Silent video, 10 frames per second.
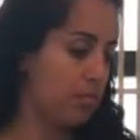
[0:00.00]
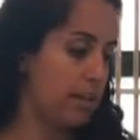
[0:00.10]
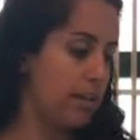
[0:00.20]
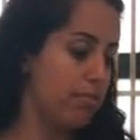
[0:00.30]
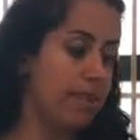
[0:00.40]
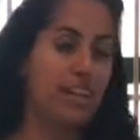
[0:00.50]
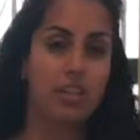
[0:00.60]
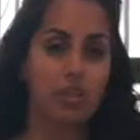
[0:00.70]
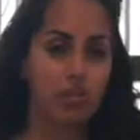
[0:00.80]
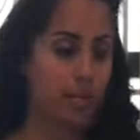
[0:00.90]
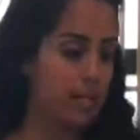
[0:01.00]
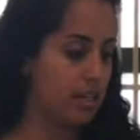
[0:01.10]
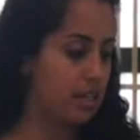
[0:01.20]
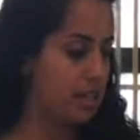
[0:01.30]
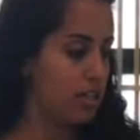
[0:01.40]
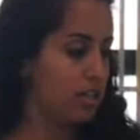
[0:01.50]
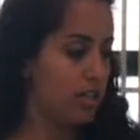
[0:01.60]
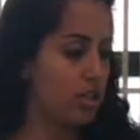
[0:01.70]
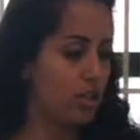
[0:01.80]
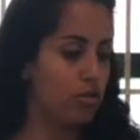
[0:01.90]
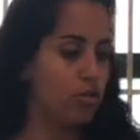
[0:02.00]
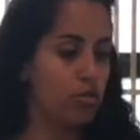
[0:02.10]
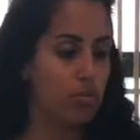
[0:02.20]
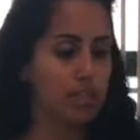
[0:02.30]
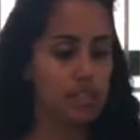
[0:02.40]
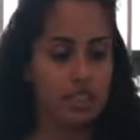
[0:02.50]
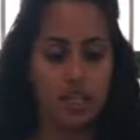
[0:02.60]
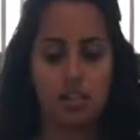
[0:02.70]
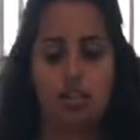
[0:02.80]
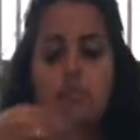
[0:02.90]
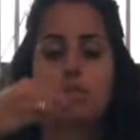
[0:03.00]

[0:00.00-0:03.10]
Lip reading: like regular wheat. So you just want to see. So I'm